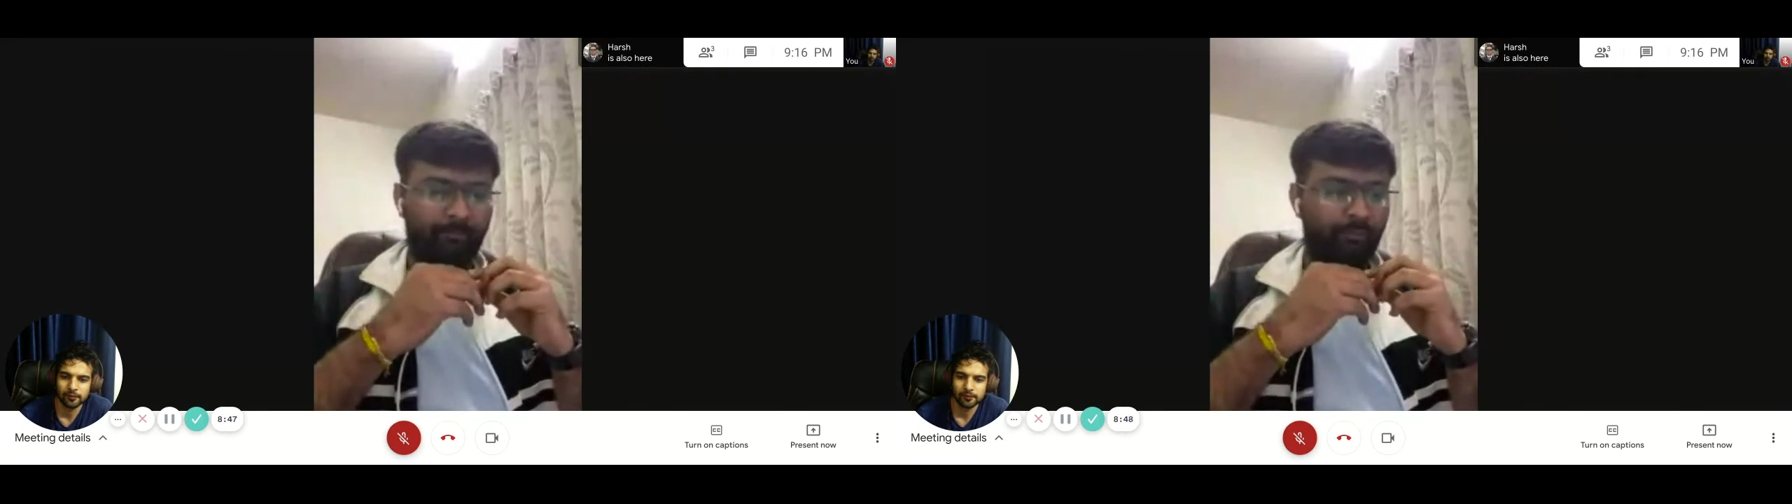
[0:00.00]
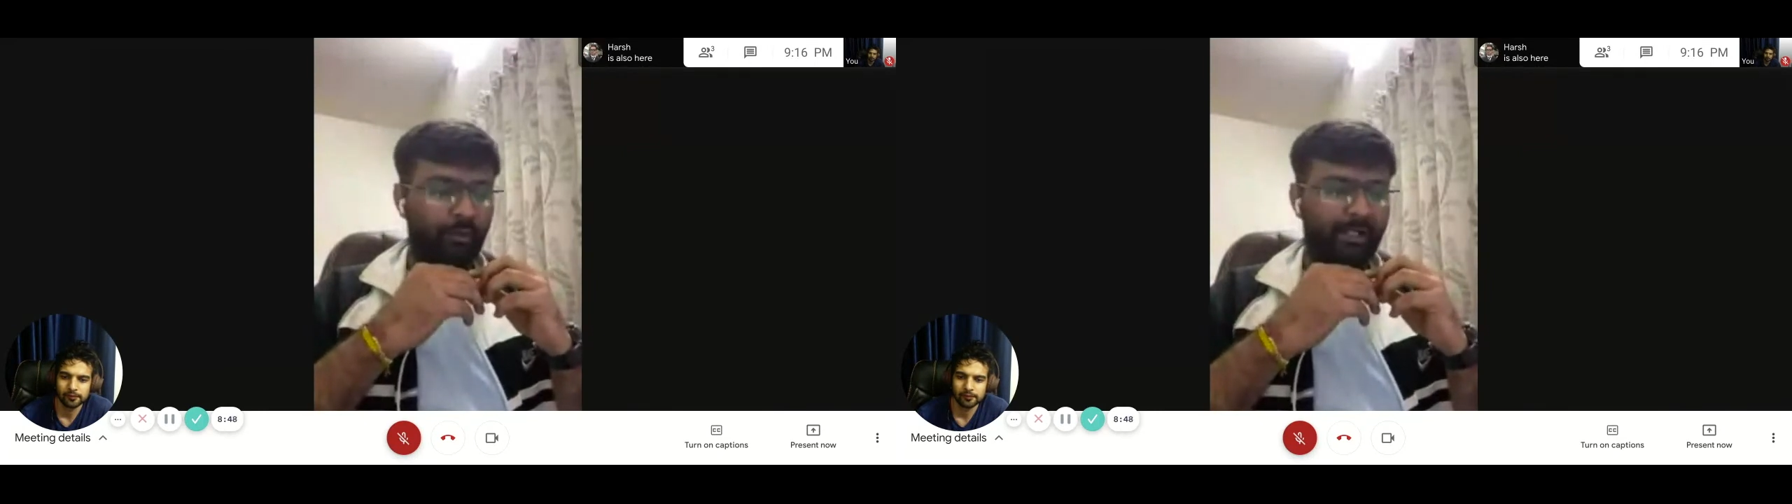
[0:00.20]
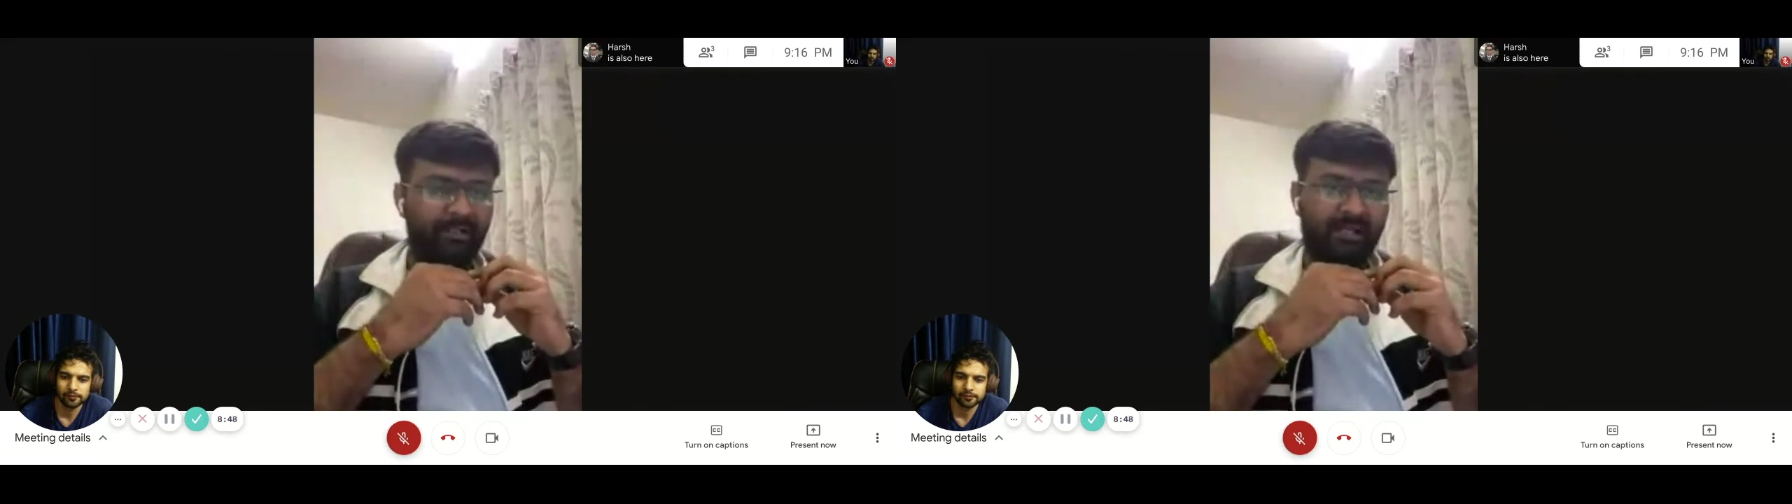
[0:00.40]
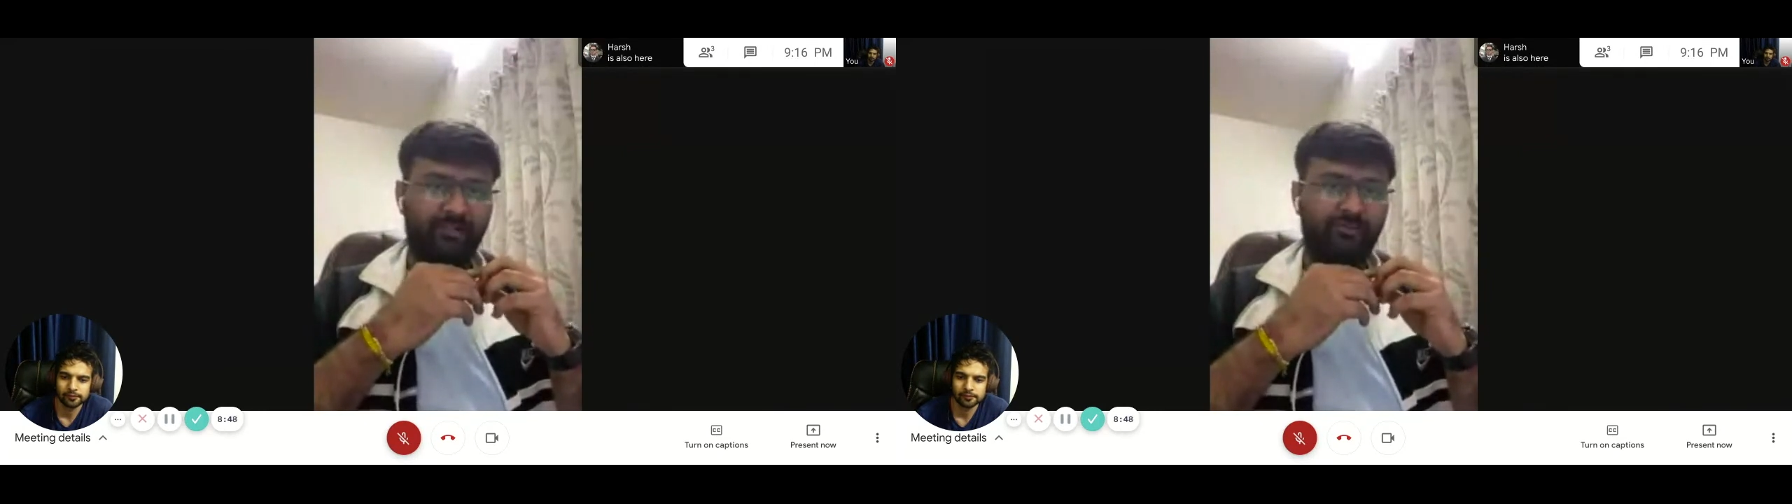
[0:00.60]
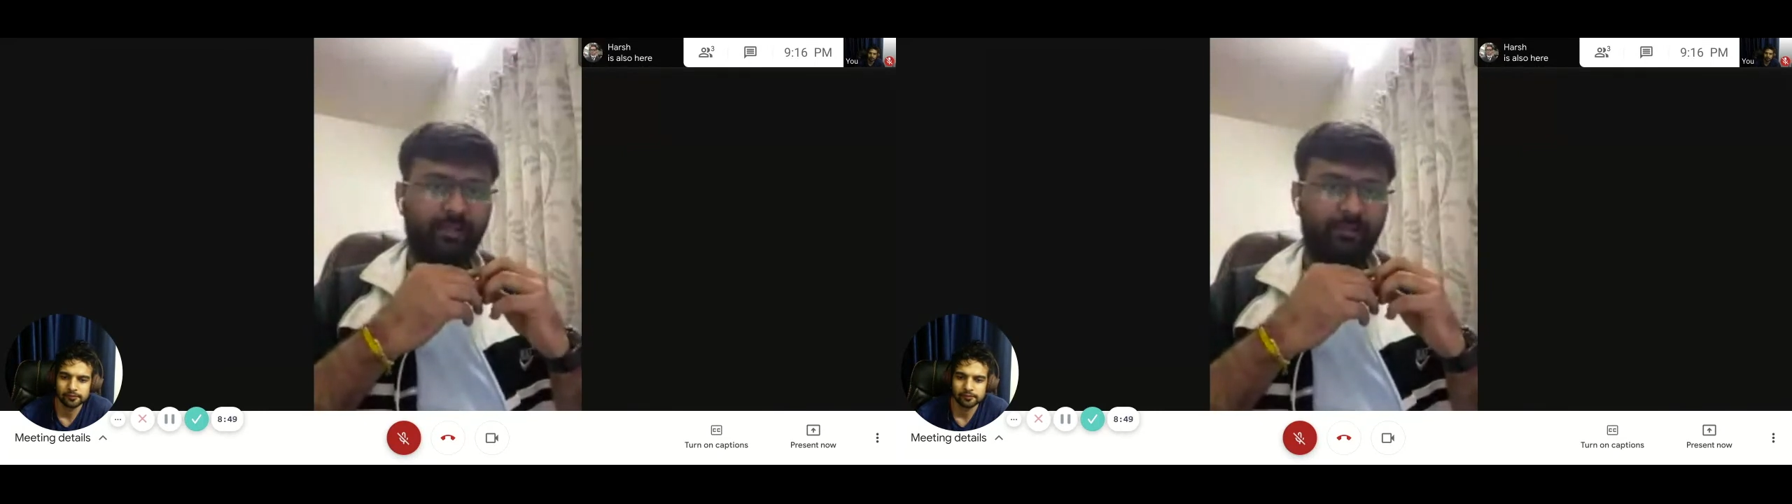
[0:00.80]
providing the
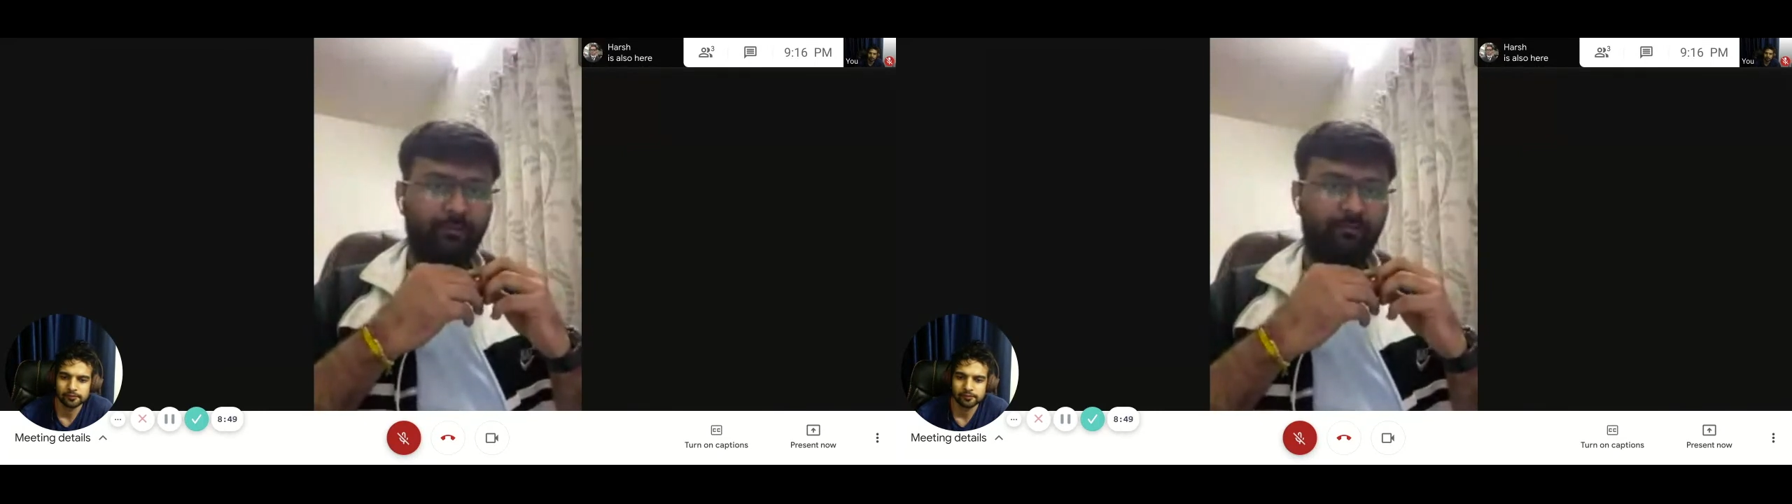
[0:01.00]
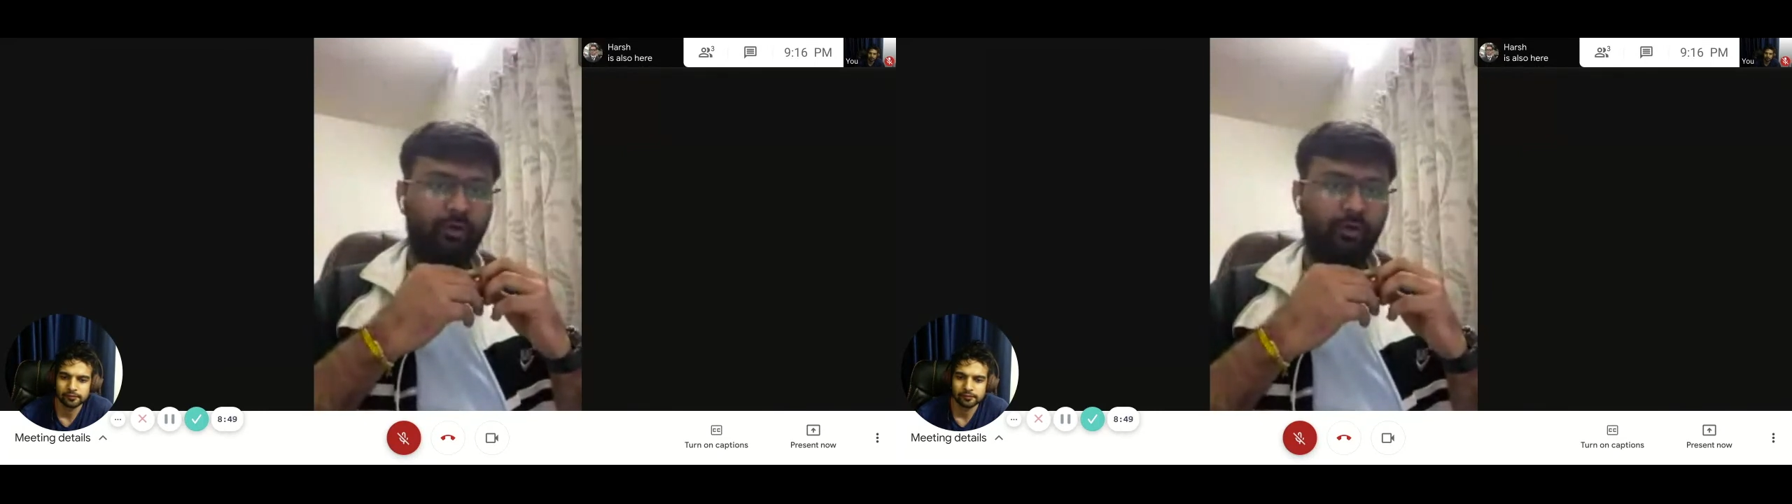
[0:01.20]
actual link of